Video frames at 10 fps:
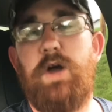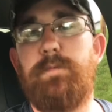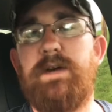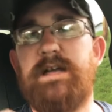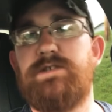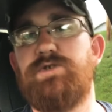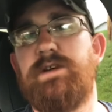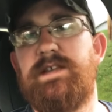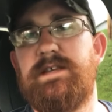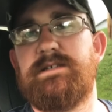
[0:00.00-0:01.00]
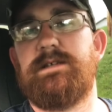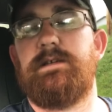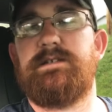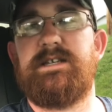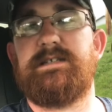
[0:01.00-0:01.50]
I hope you guys enjoyed this
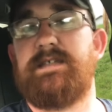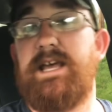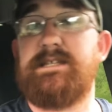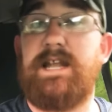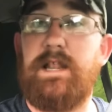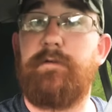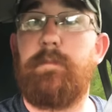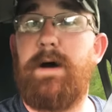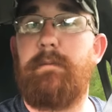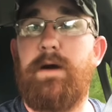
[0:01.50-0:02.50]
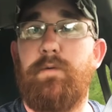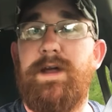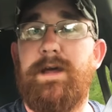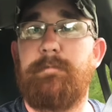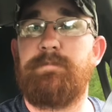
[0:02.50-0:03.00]
six things that I love about my
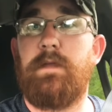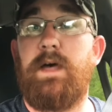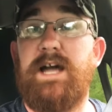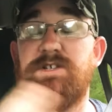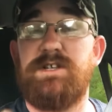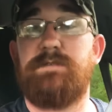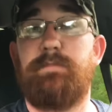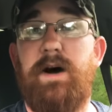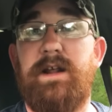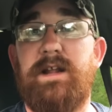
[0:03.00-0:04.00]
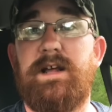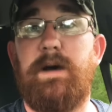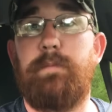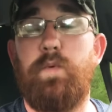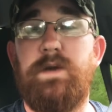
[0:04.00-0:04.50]
Ram. I just bought it a
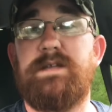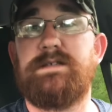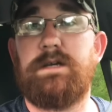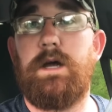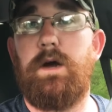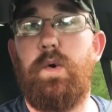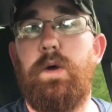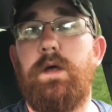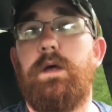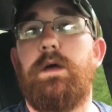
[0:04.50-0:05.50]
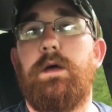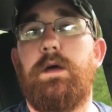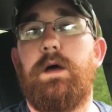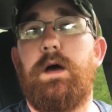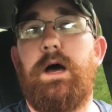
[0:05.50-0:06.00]
couple weeks ago.
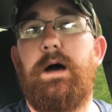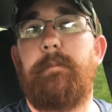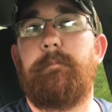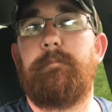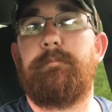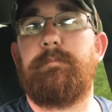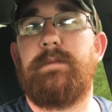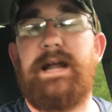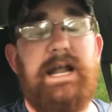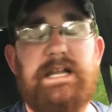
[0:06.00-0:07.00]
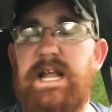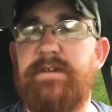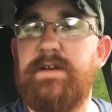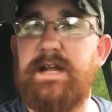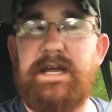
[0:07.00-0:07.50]
And I
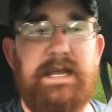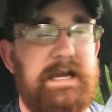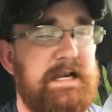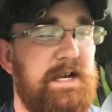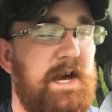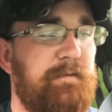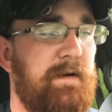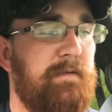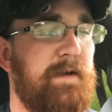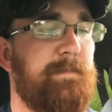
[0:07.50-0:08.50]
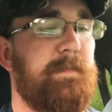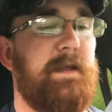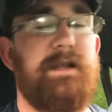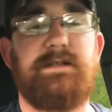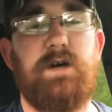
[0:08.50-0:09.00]
love it. I can't get enough of it,
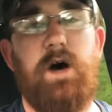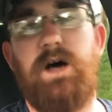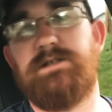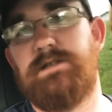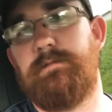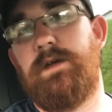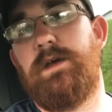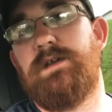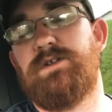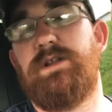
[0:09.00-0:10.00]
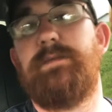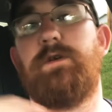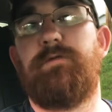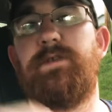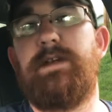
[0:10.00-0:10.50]
and it's awesome. So leave
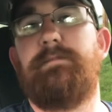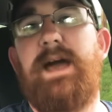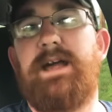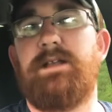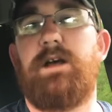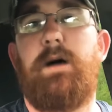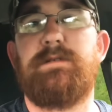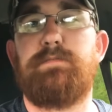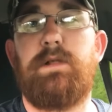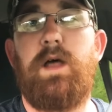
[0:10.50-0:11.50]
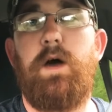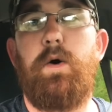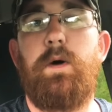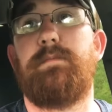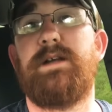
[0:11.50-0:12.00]
your feedback in the comments
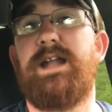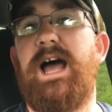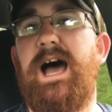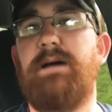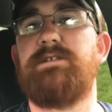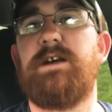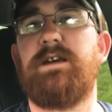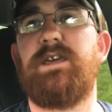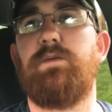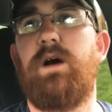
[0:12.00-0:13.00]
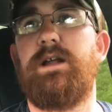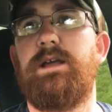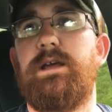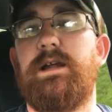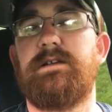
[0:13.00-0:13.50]
below. But I'm Cherokee
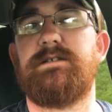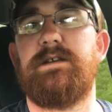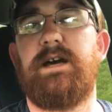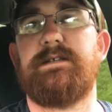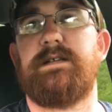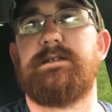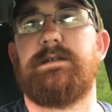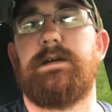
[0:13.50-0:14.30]
Ronnie, and I'll see you guys next